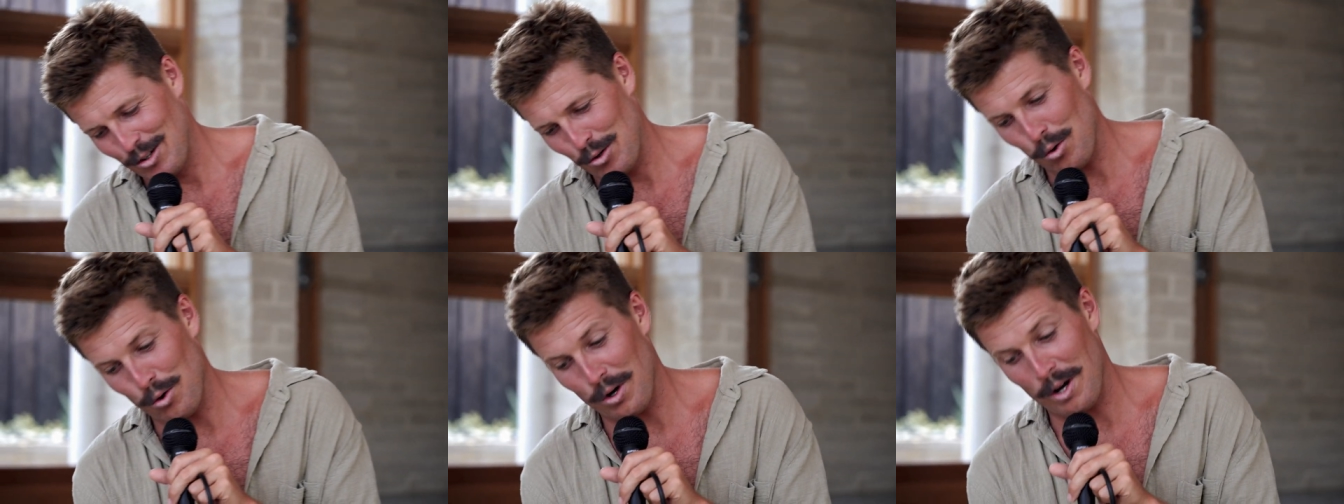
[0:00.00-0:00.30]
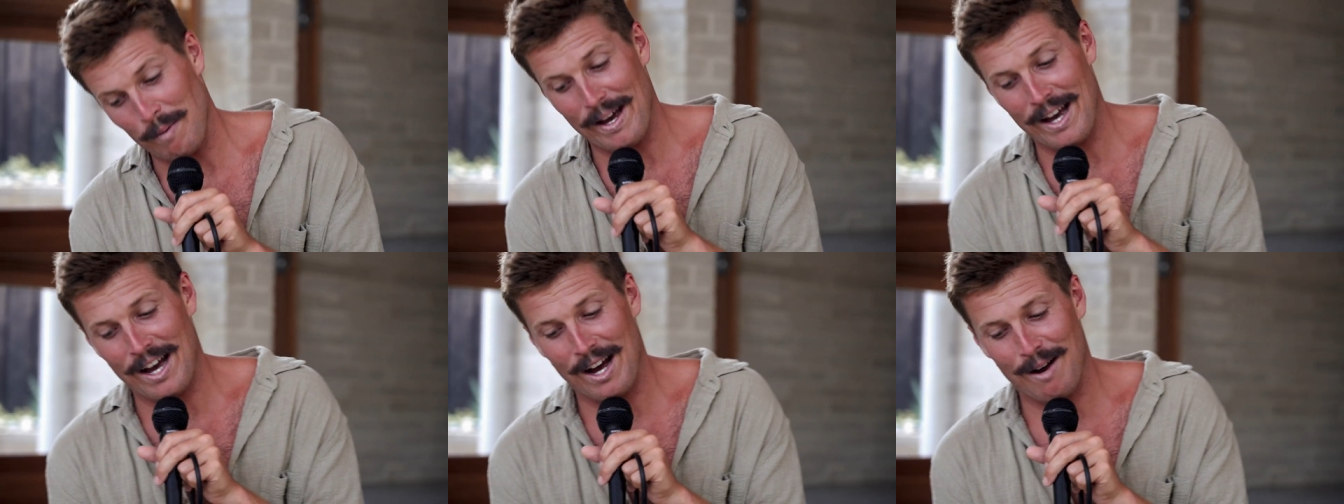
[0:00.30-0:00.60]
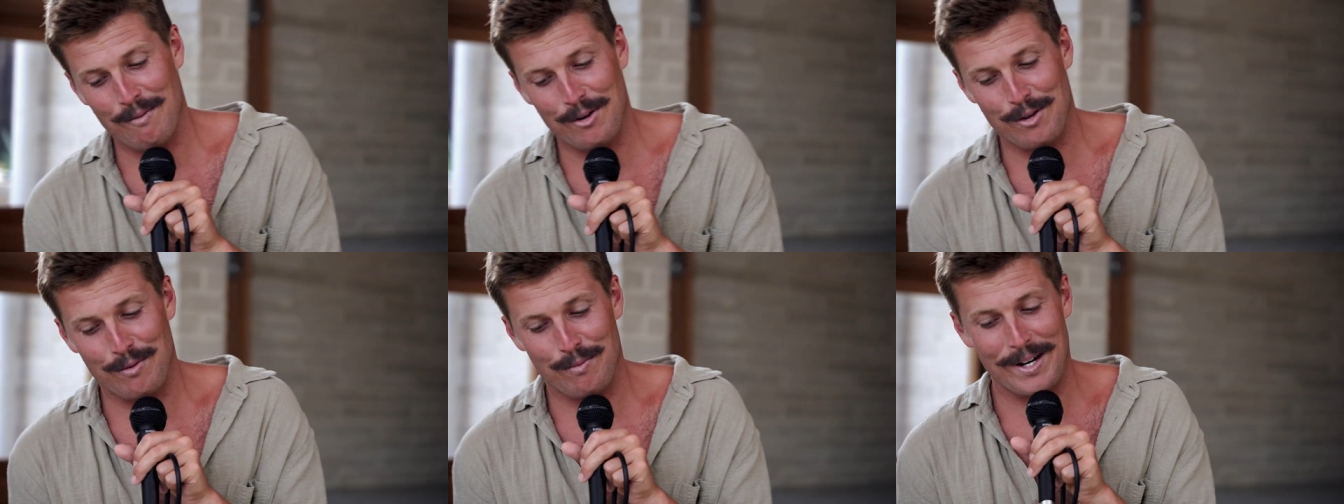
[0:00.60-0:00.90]
talking about
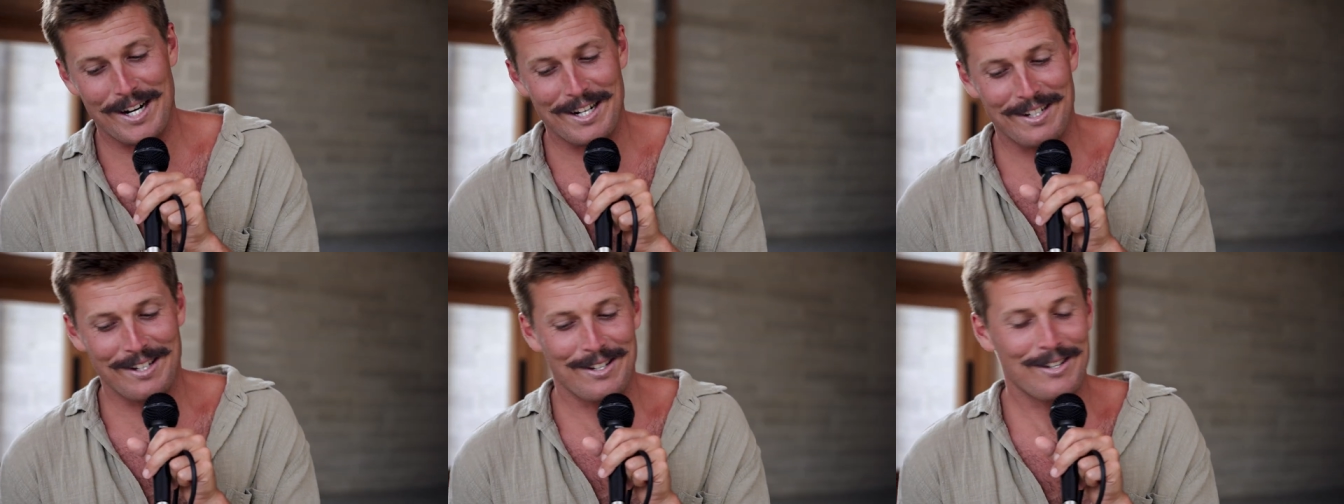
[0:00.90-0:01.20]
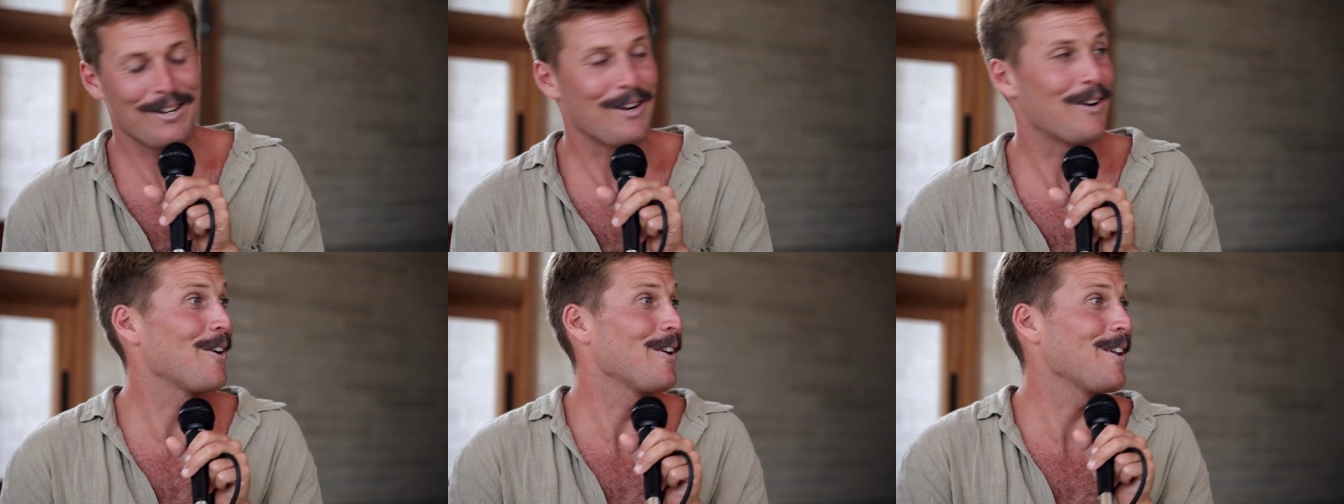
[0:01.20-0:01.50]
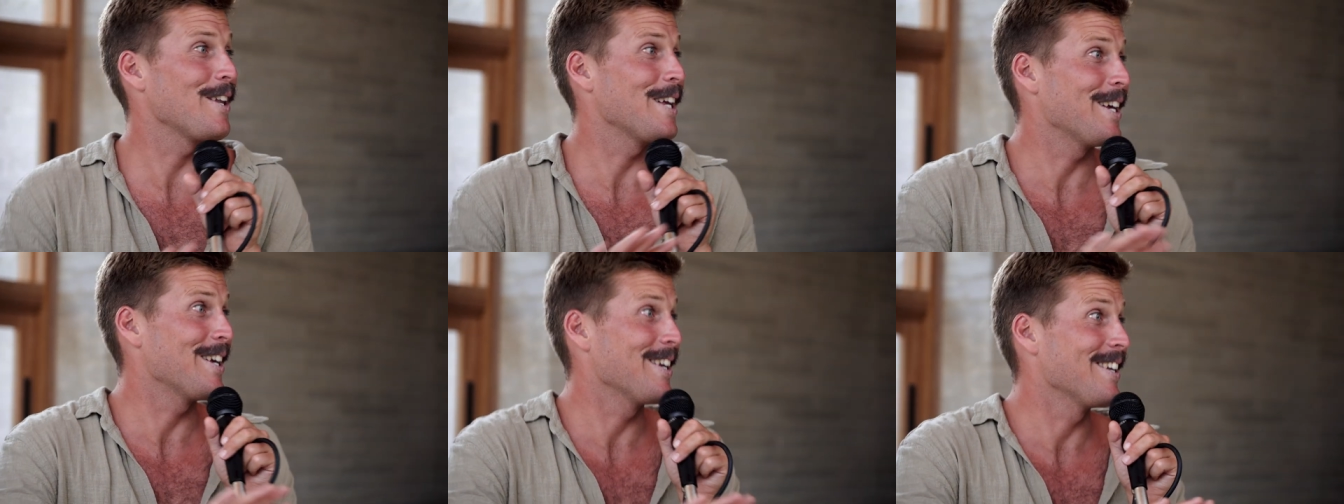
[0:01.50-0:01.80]
how I'm just ready to
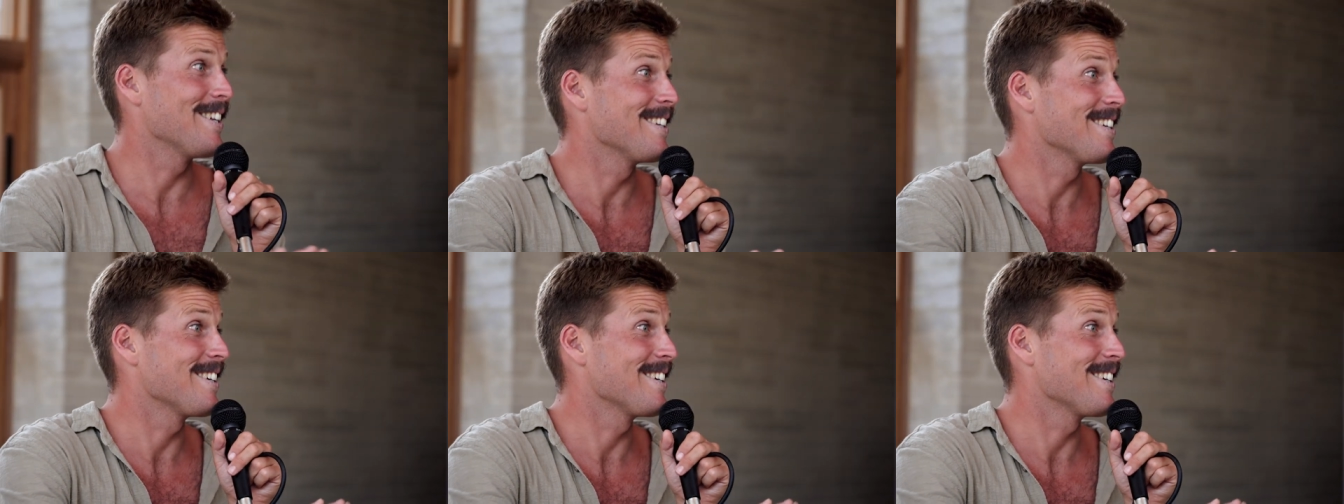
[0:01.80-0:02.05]
totally